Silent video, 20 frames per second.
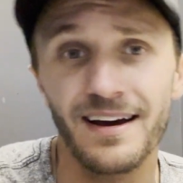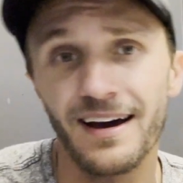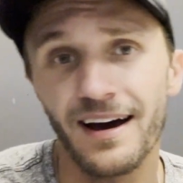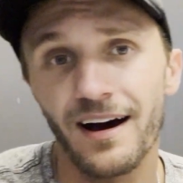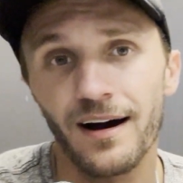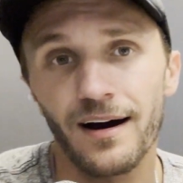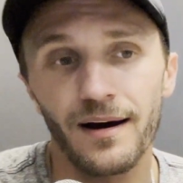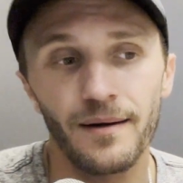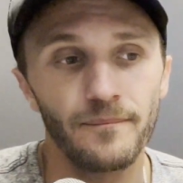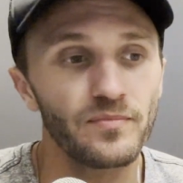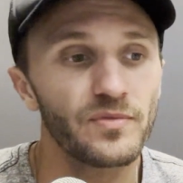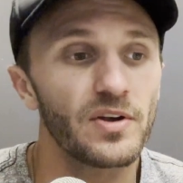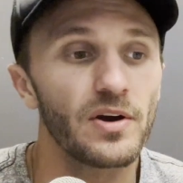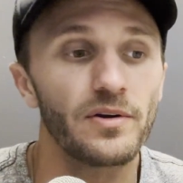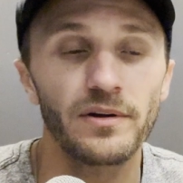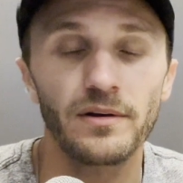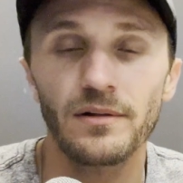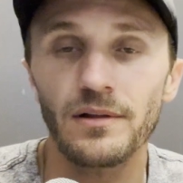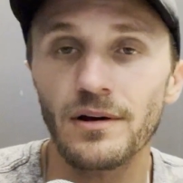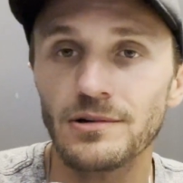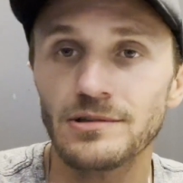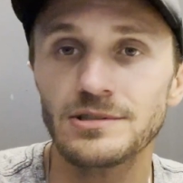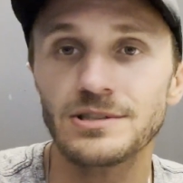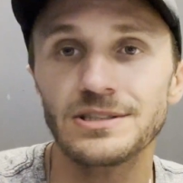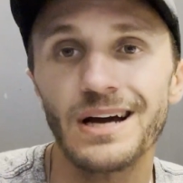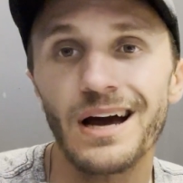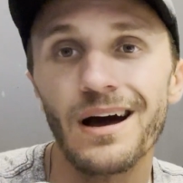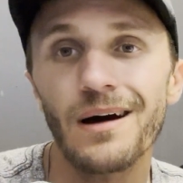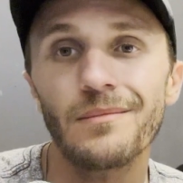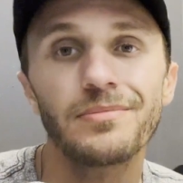Go to your local
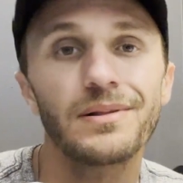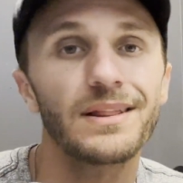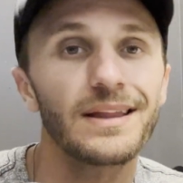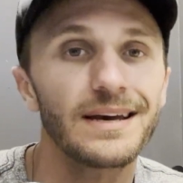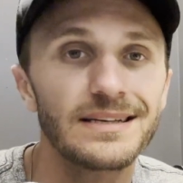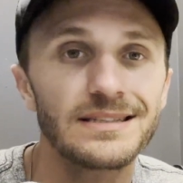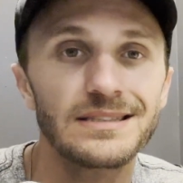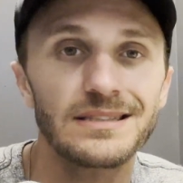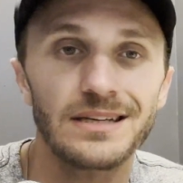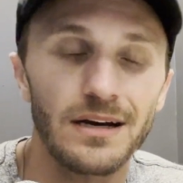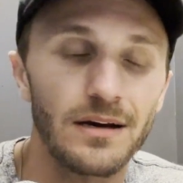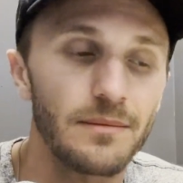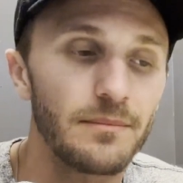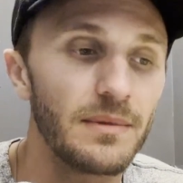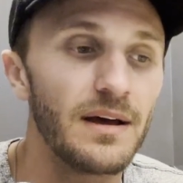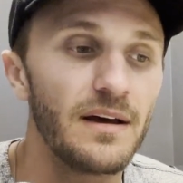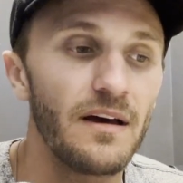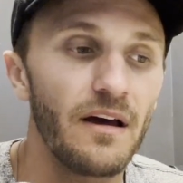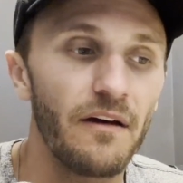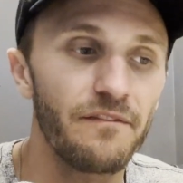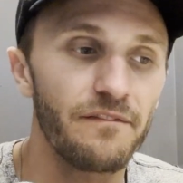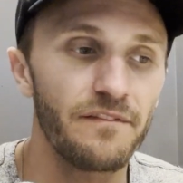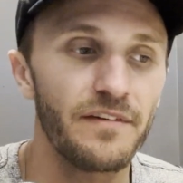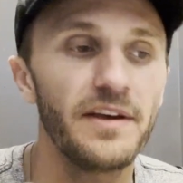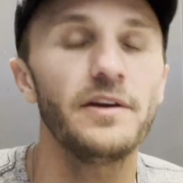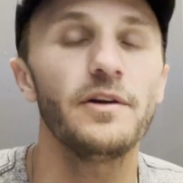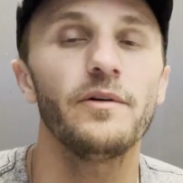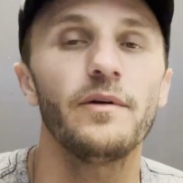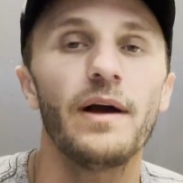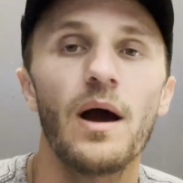shop, play some,
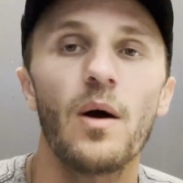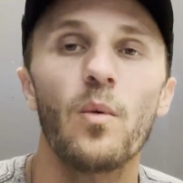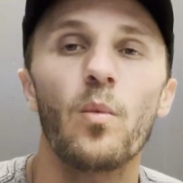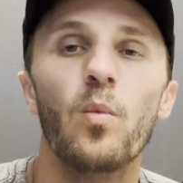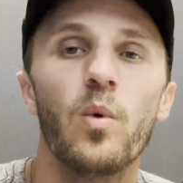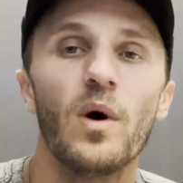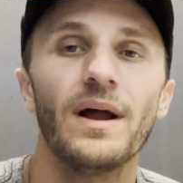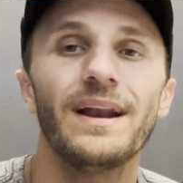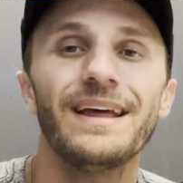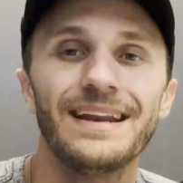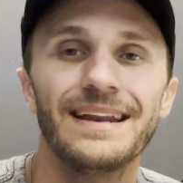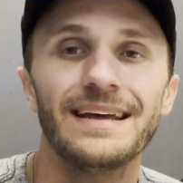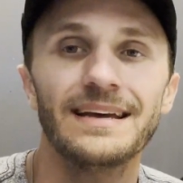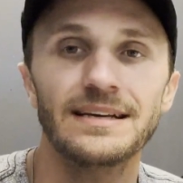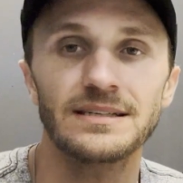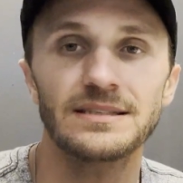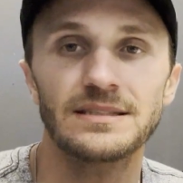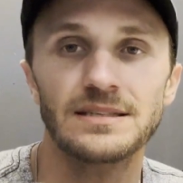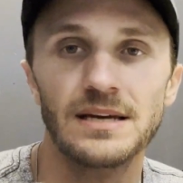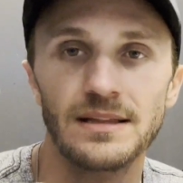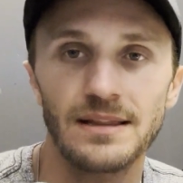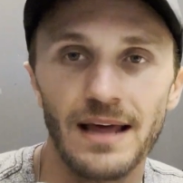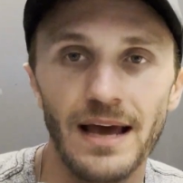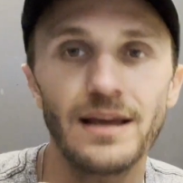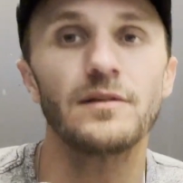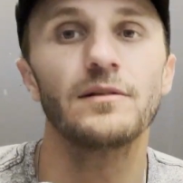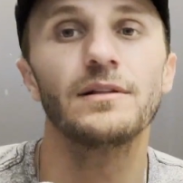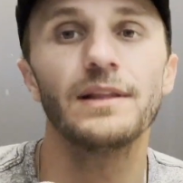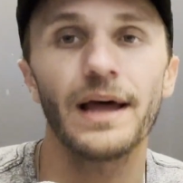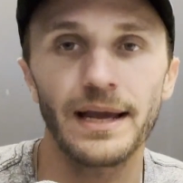figure out what it is
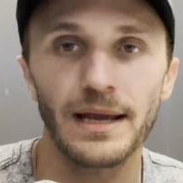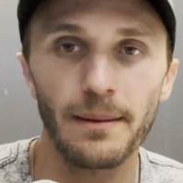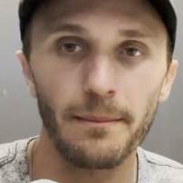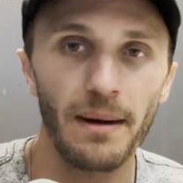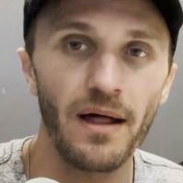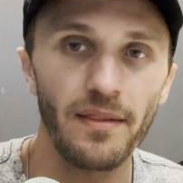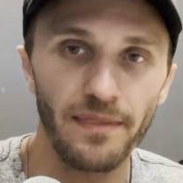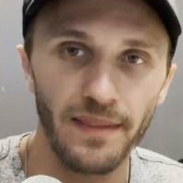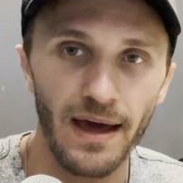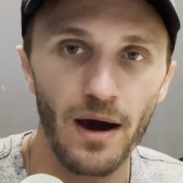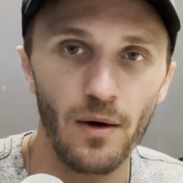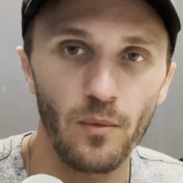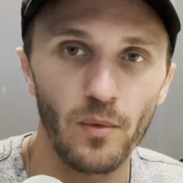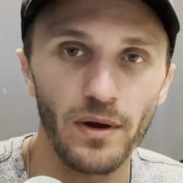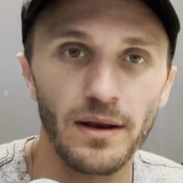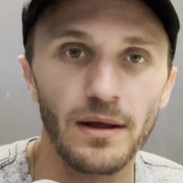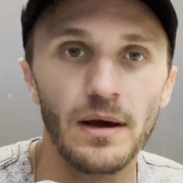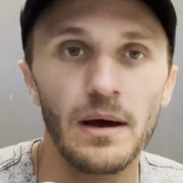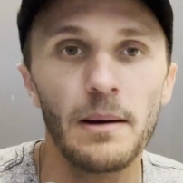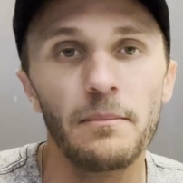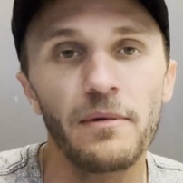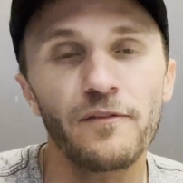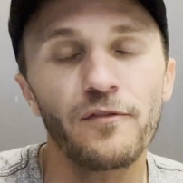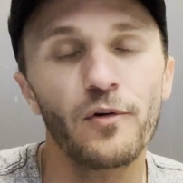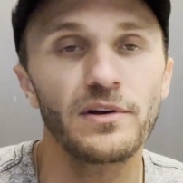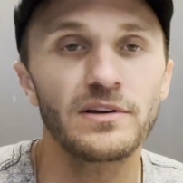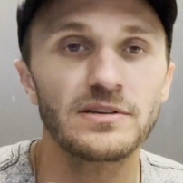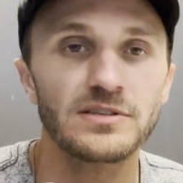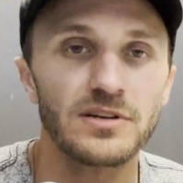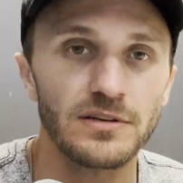that you like about that one before
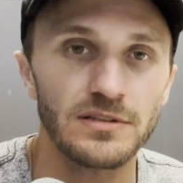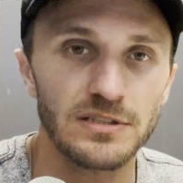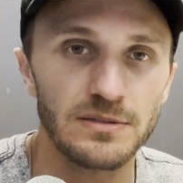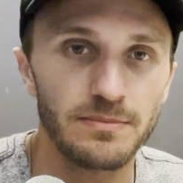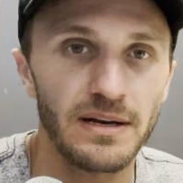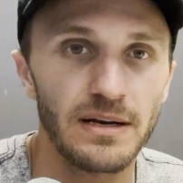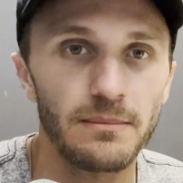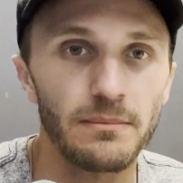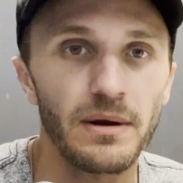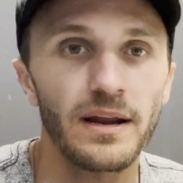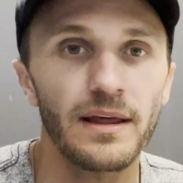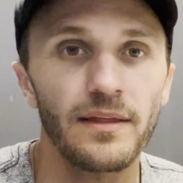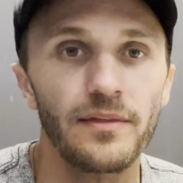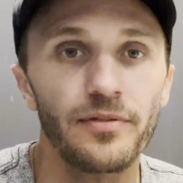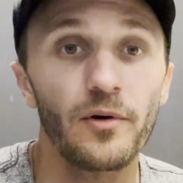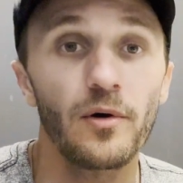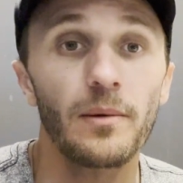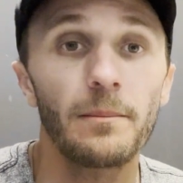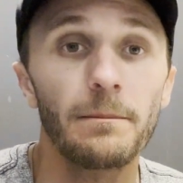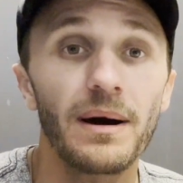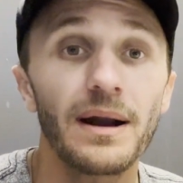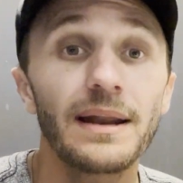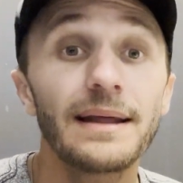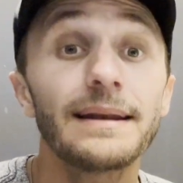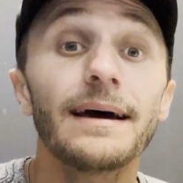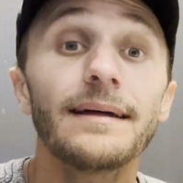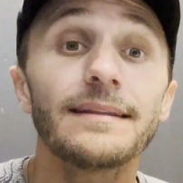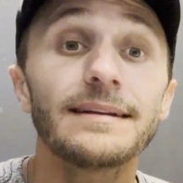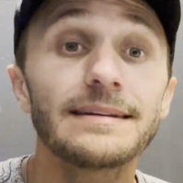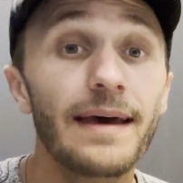you start spending money and throwing money
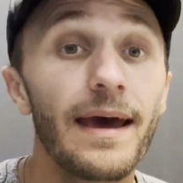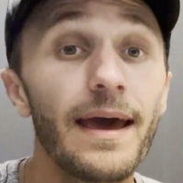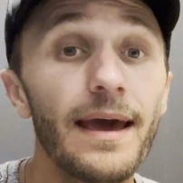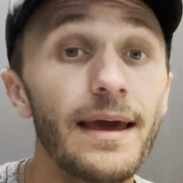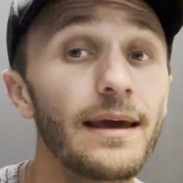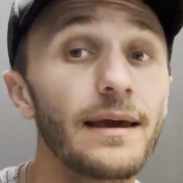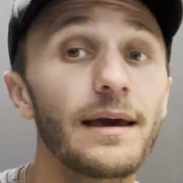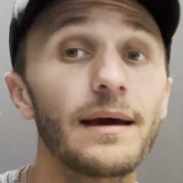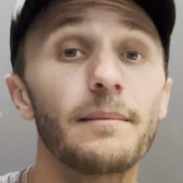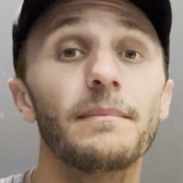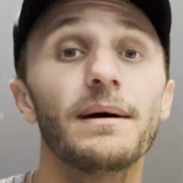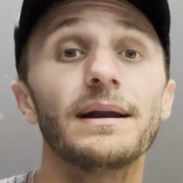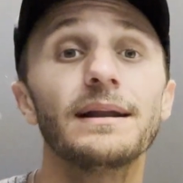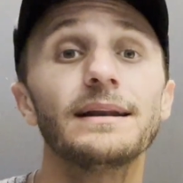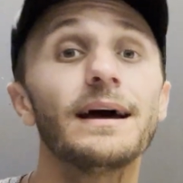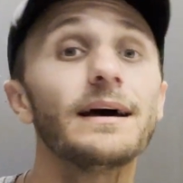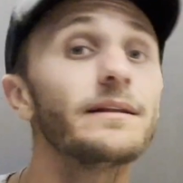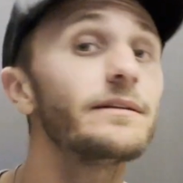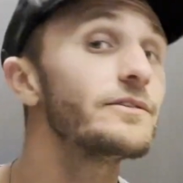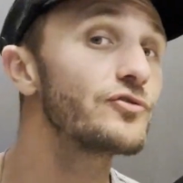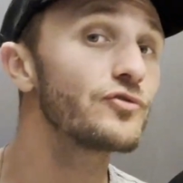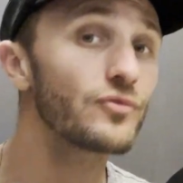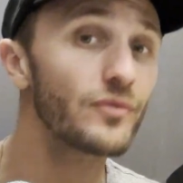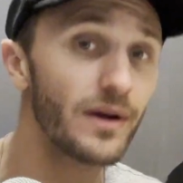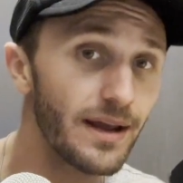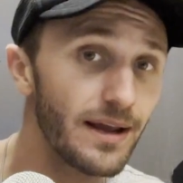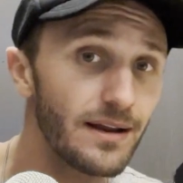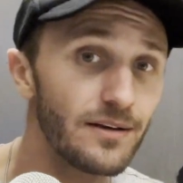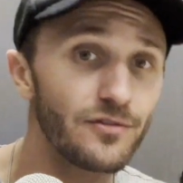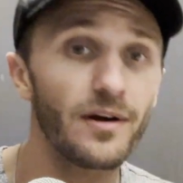down the tank and money down the
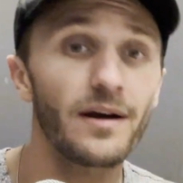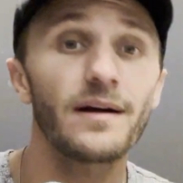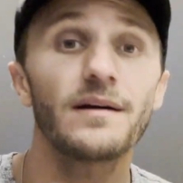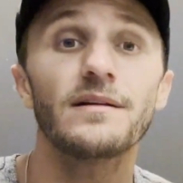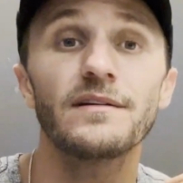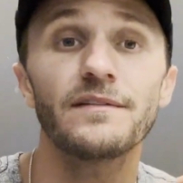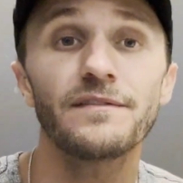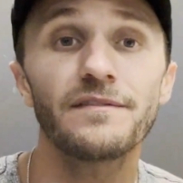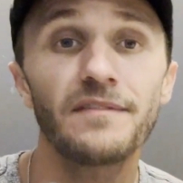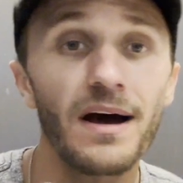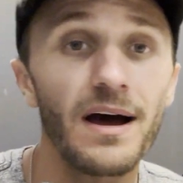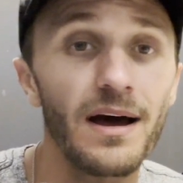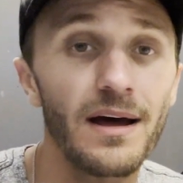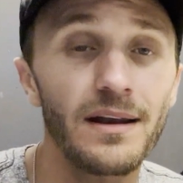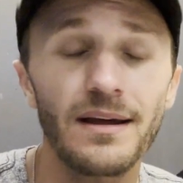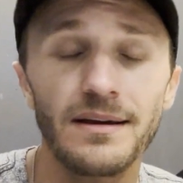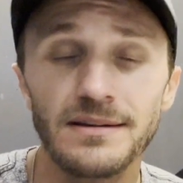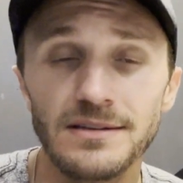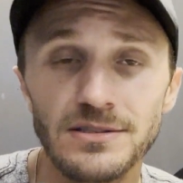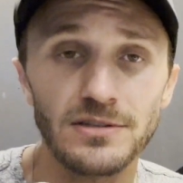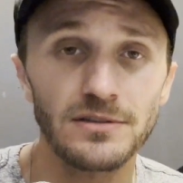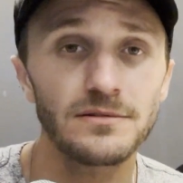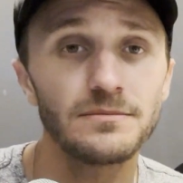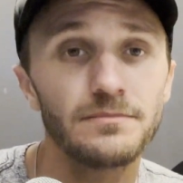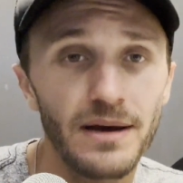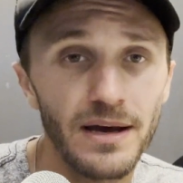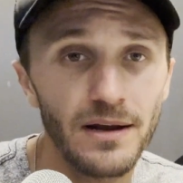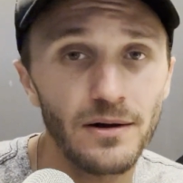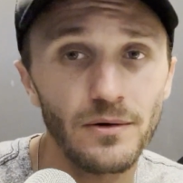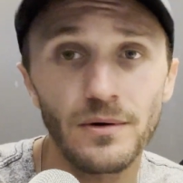drain trying to find a certain
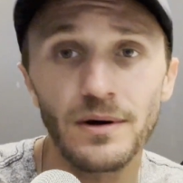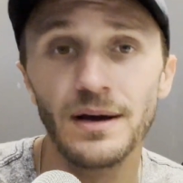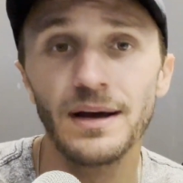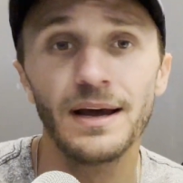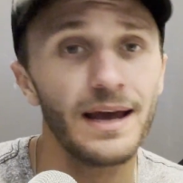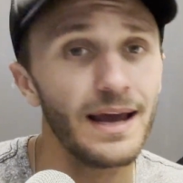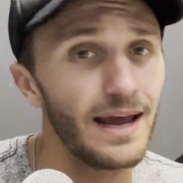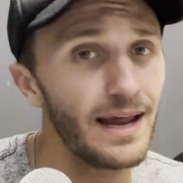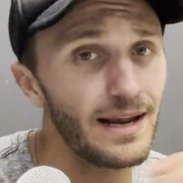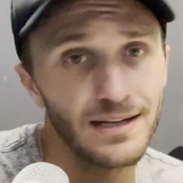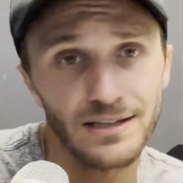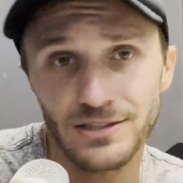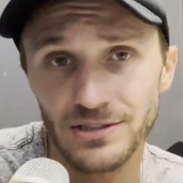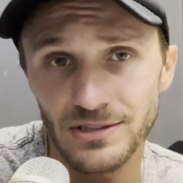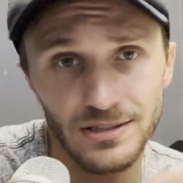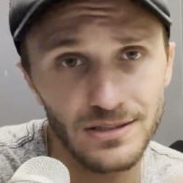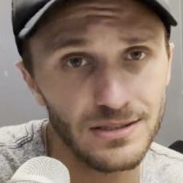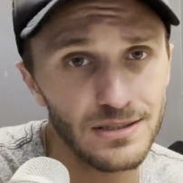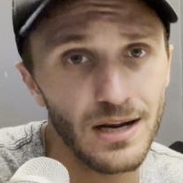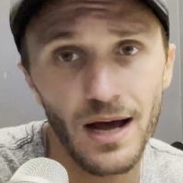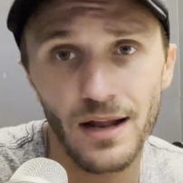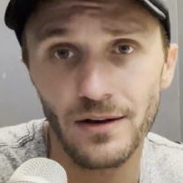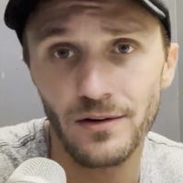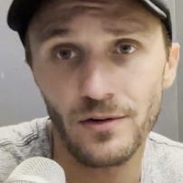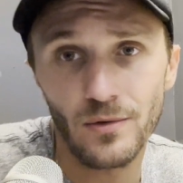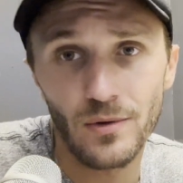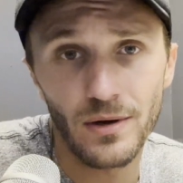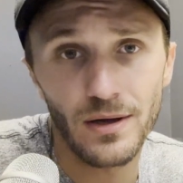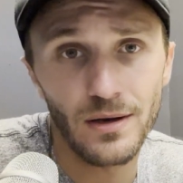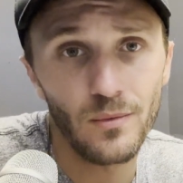pedal, and it's just not
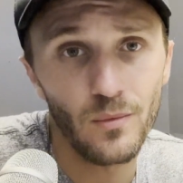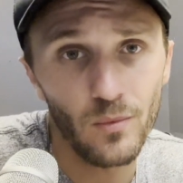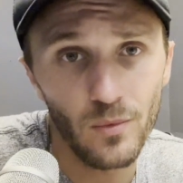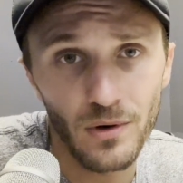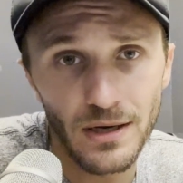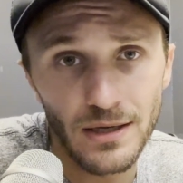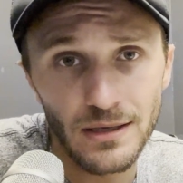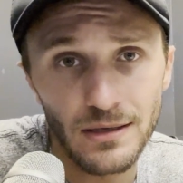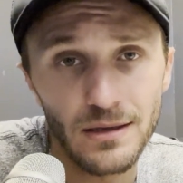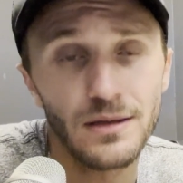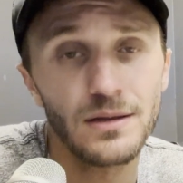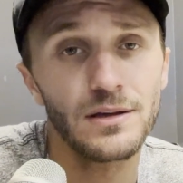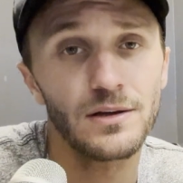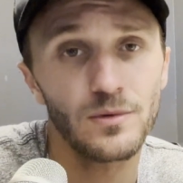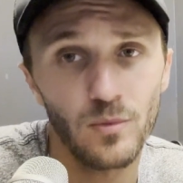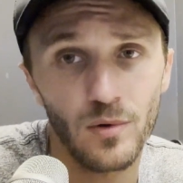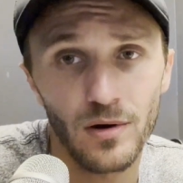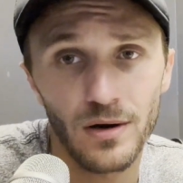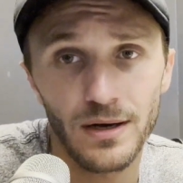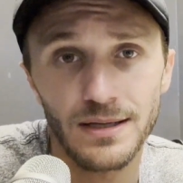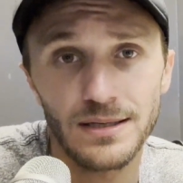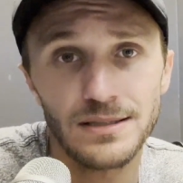doing what you want it